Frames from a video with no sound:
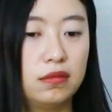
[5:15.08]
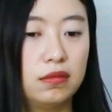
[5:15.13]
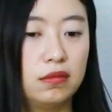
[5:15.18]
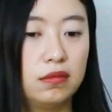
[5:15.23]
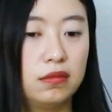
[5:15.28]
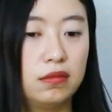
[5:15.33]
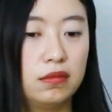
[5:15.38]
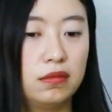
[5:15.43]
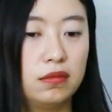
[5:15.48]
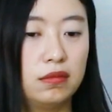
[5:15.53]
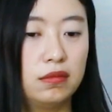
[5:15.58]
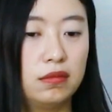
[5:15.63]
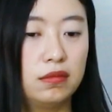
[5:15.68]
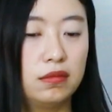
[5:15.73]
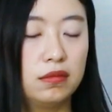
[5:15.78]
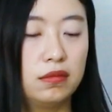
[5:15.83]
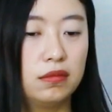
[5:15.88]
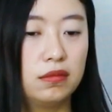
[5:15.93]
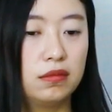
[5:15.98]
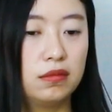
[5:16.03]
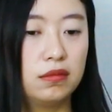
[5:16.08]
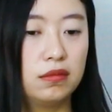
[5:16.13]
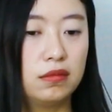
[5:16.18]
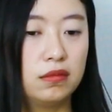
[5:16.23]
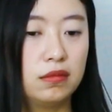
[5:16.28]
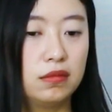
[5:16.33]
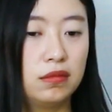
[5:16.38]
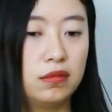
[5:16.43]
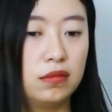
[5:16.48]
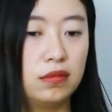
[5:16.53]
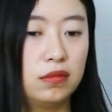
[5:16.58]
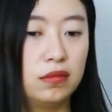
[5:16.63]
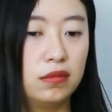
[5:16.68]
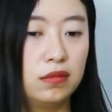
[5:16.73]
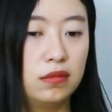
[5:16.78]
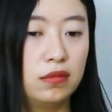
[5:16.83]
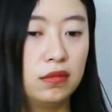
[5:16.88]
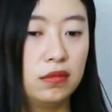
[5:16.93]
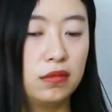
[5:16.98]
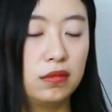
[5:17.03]

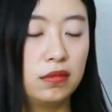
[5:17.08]
No words are spoken by the person on screen.